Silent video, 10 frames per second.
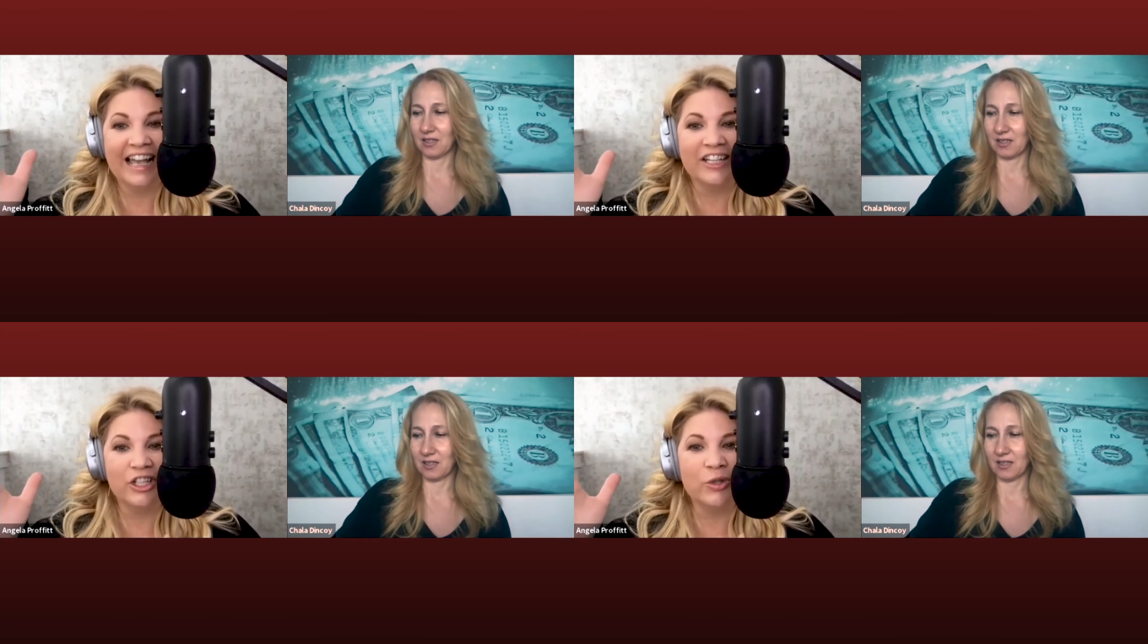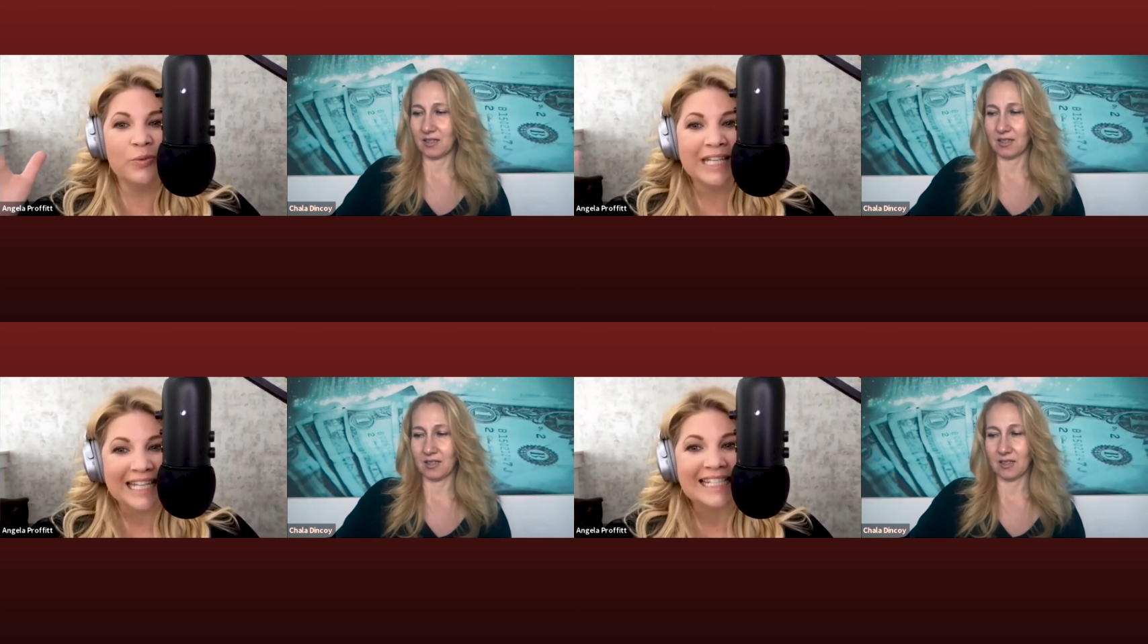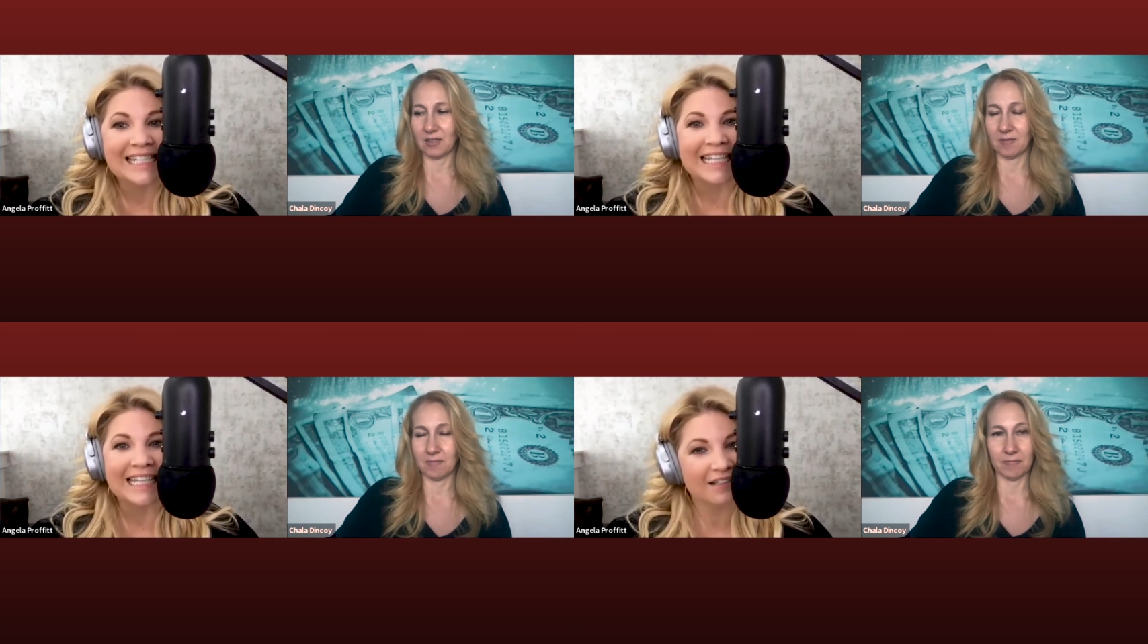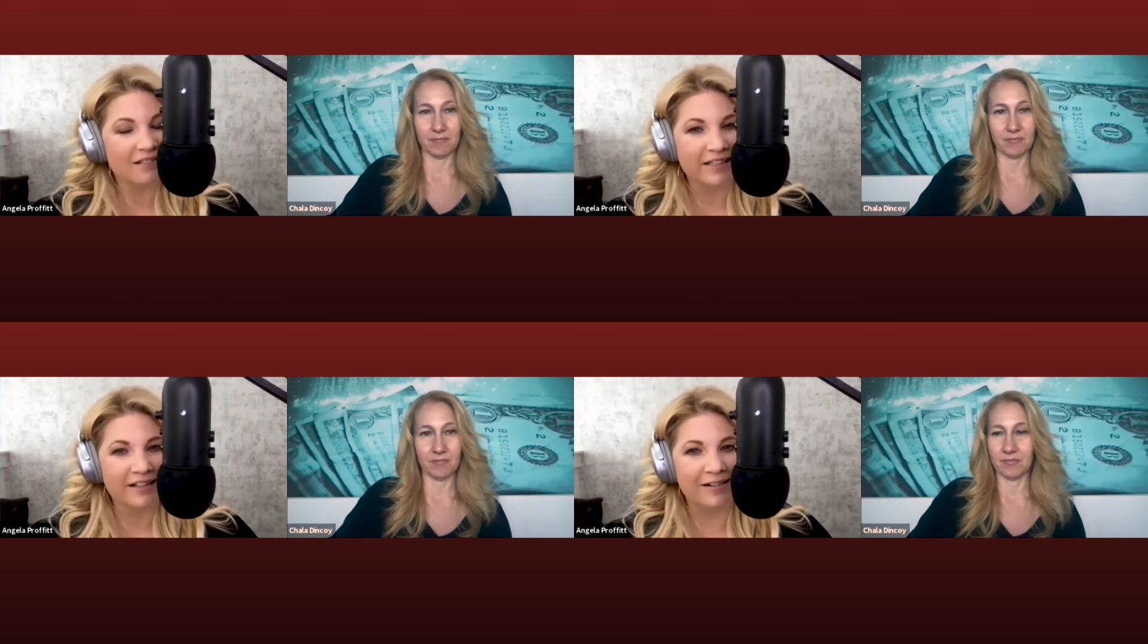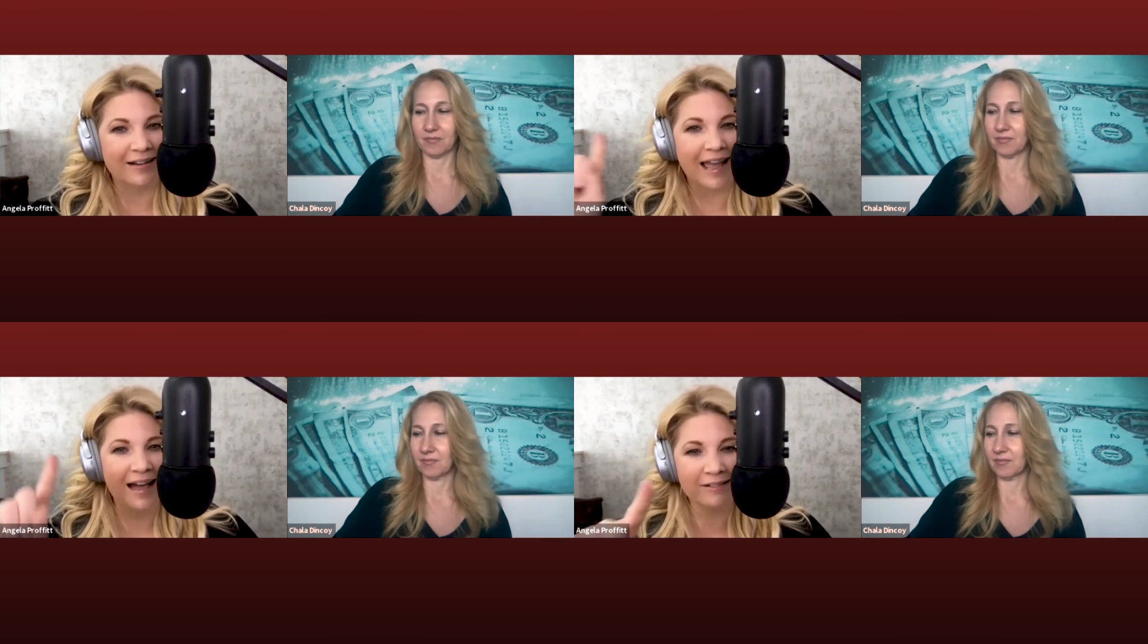Speaker 1: and you need to get clear
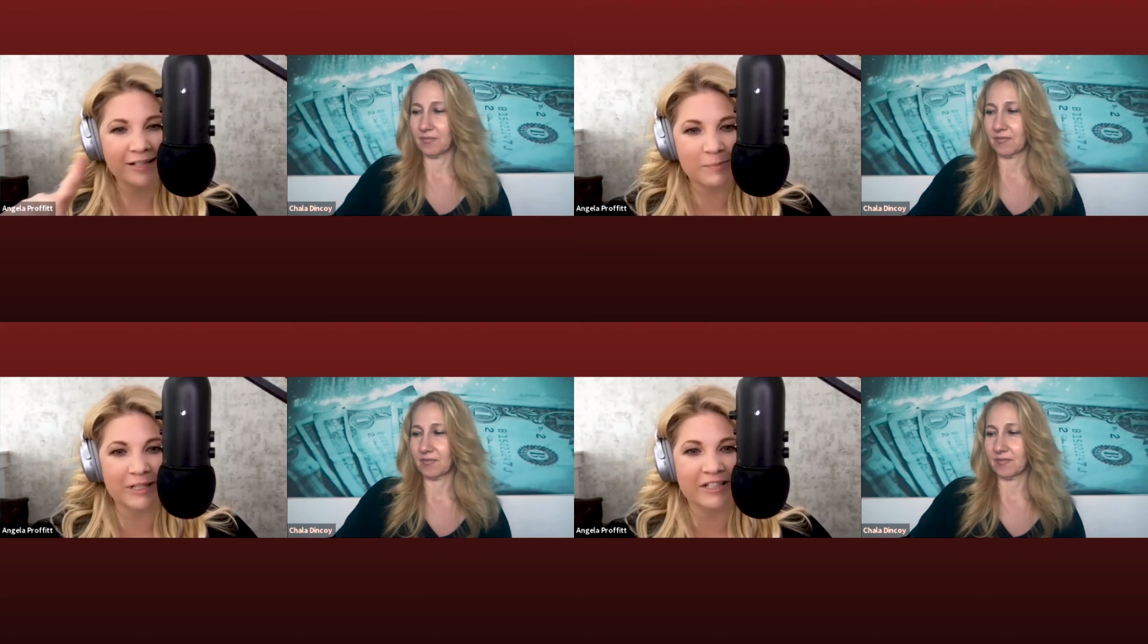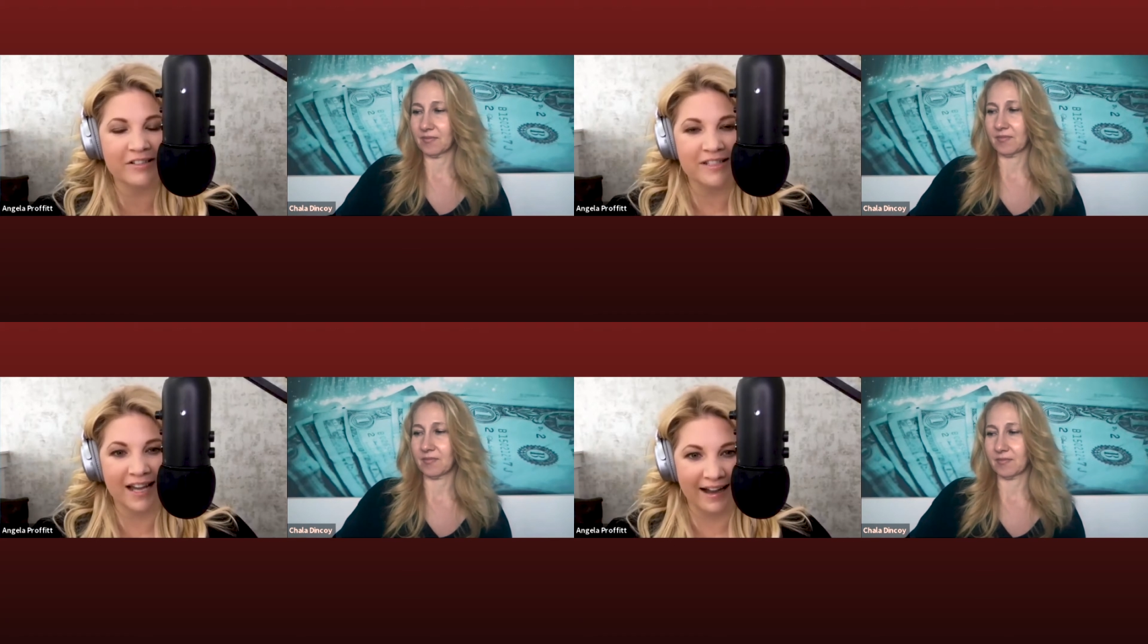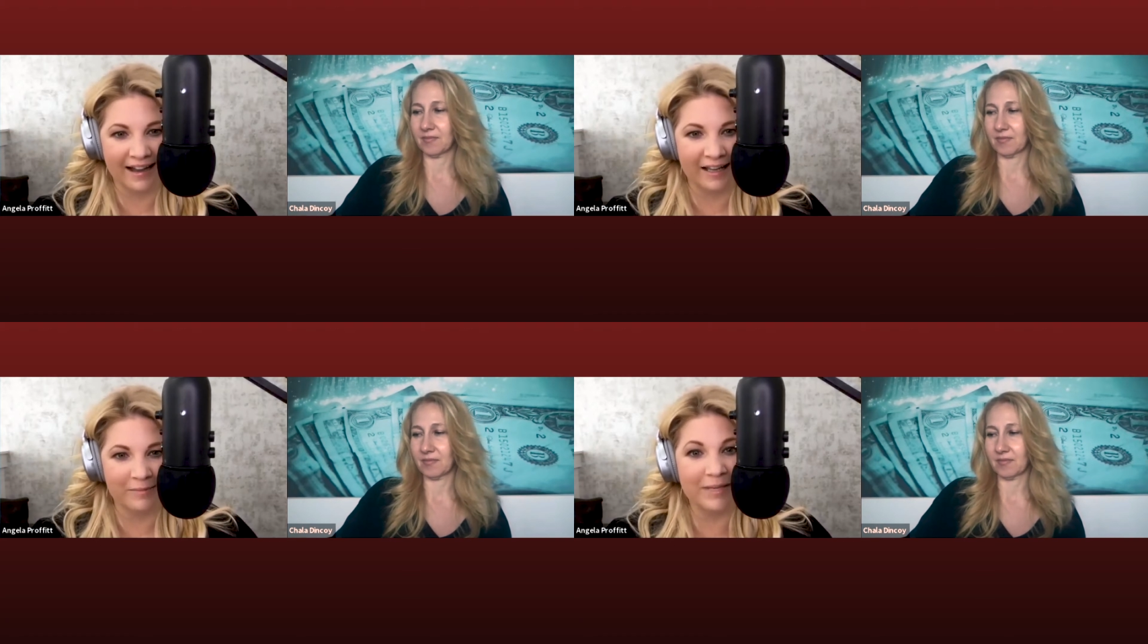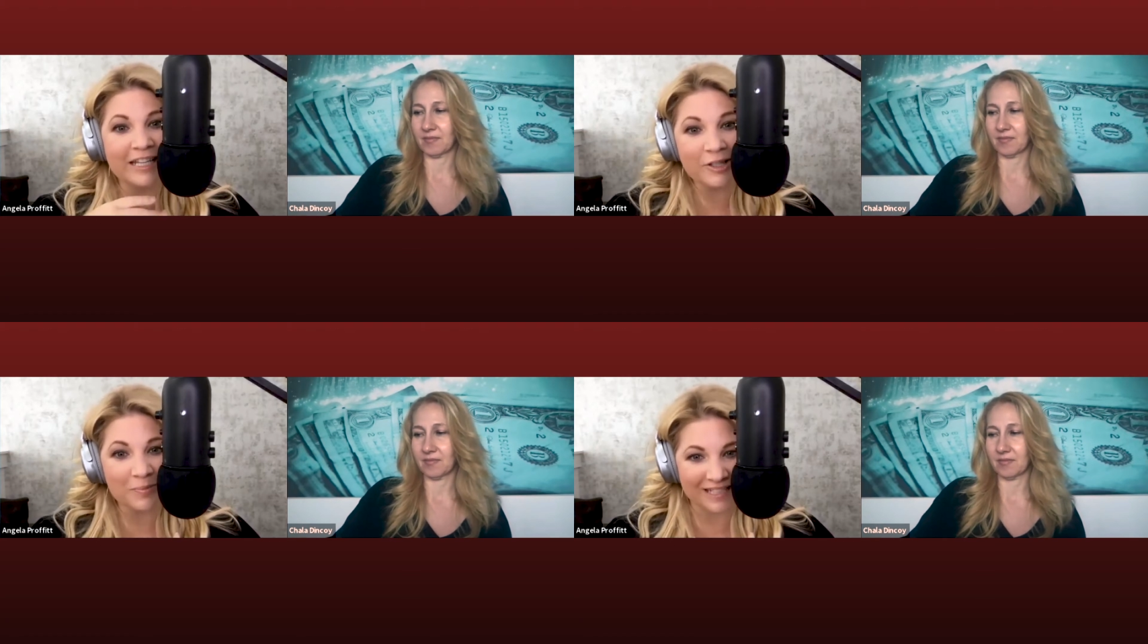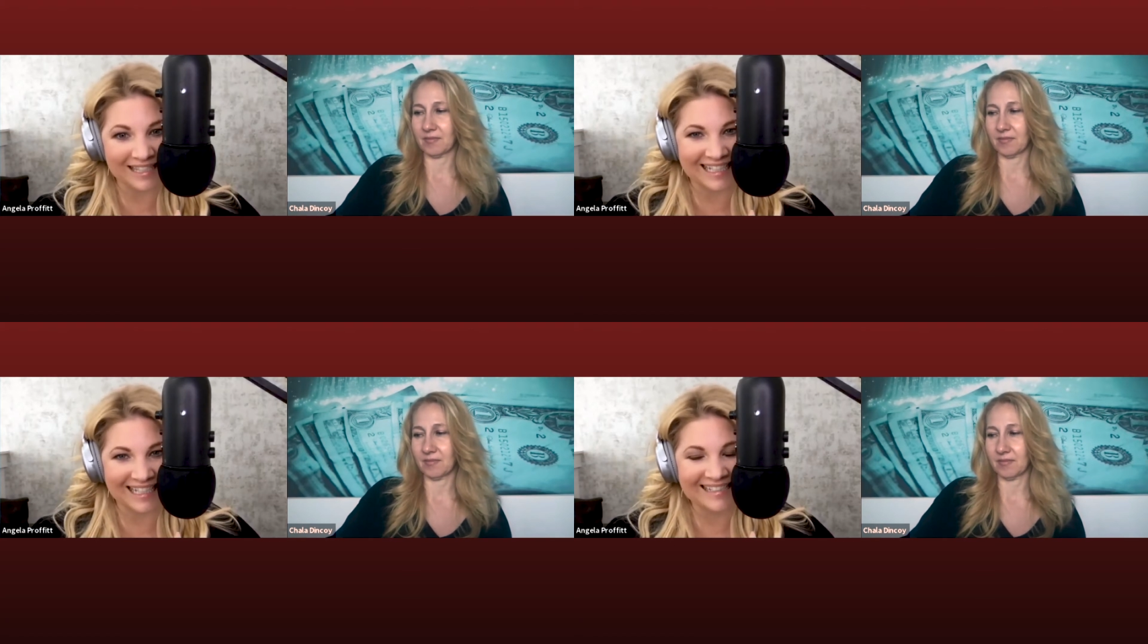on how to spend your time in your
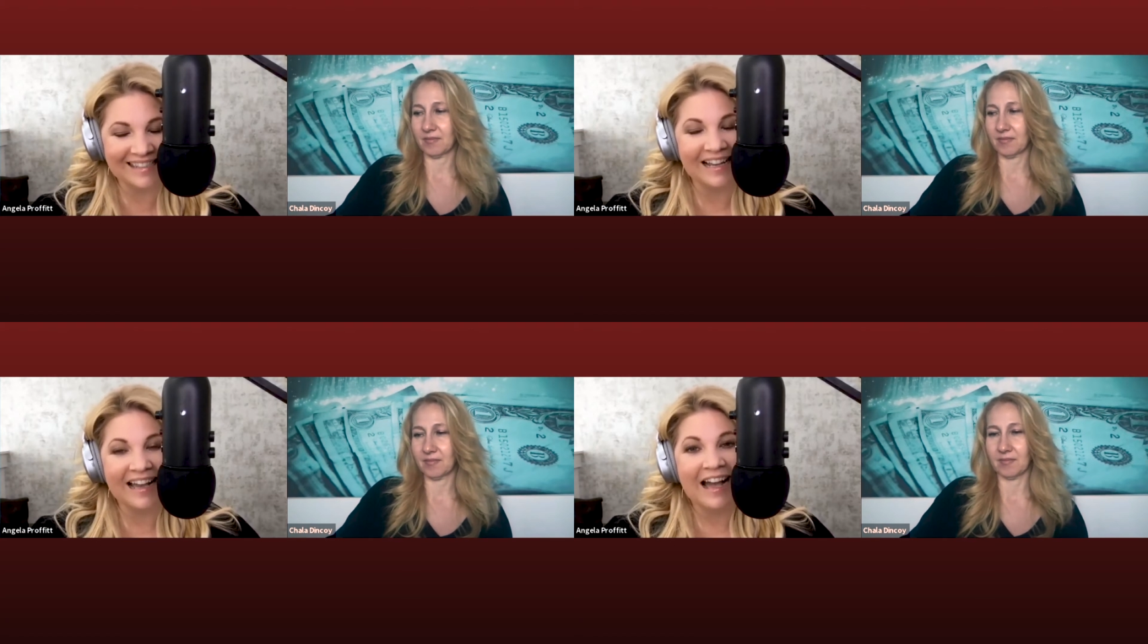business.